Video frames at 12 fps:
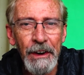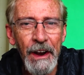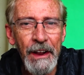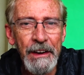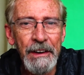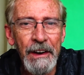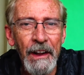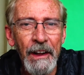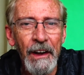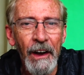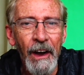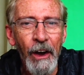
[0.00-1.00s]
chain
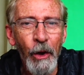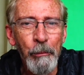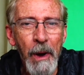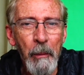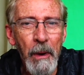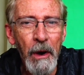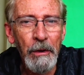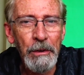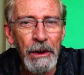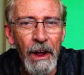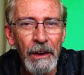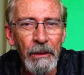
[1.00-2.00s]
on my
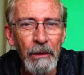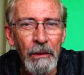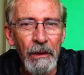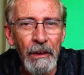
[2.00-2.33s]
motorcycle